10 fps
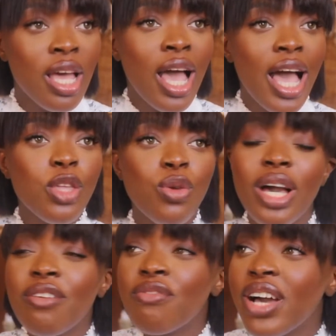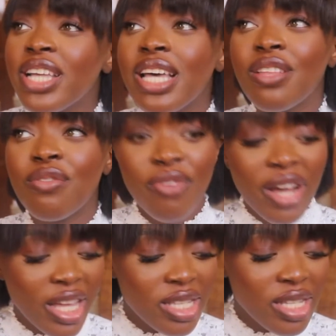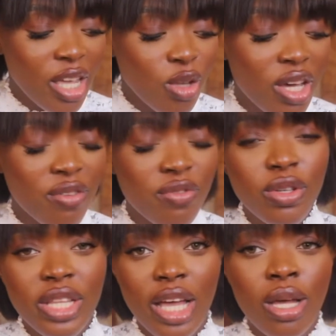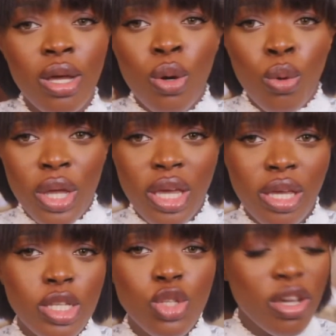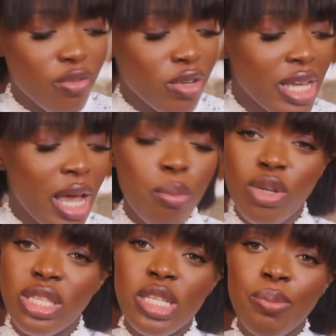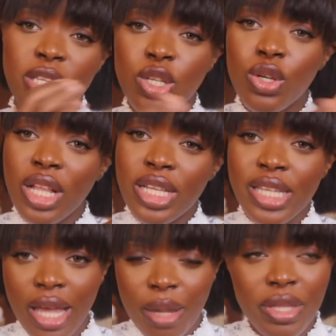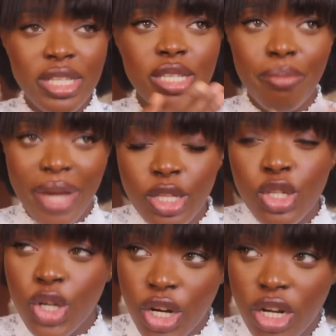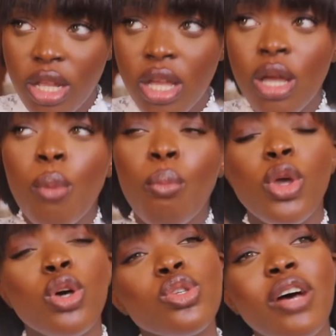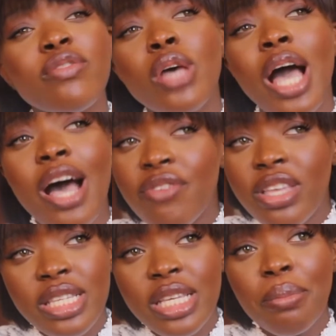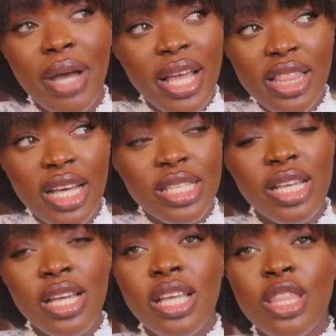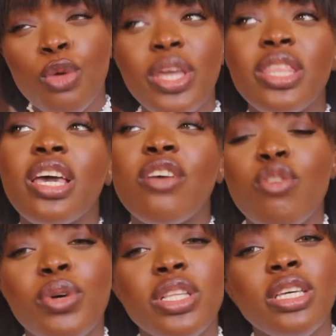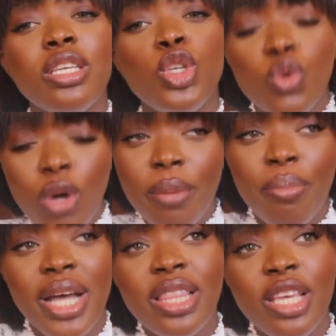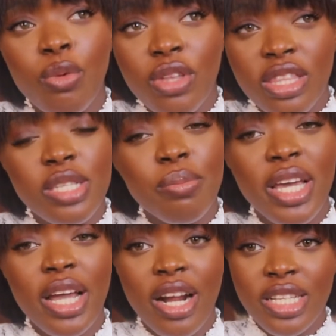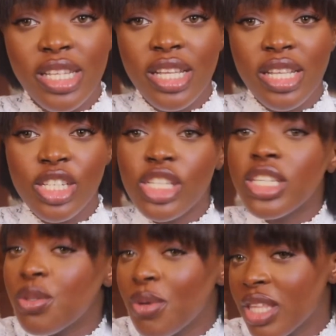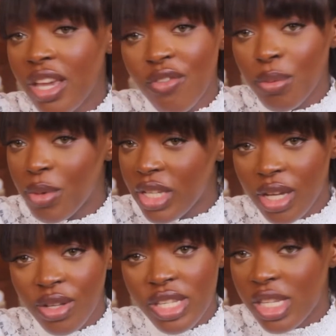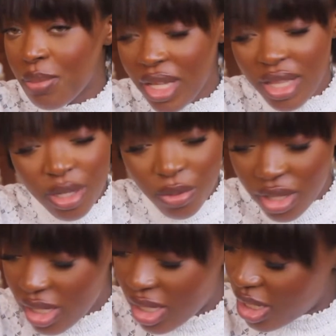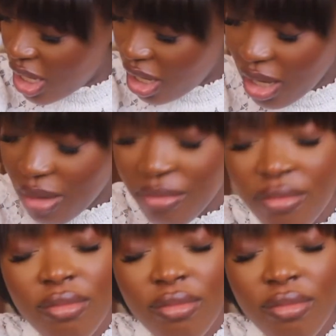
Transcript: And you can fight and you can feel like, okay, it's not every time, but this particular time it is my turn. But you also have to have it in mind that the way that you are battling with this main character energy is the way that everybody else is battling with the same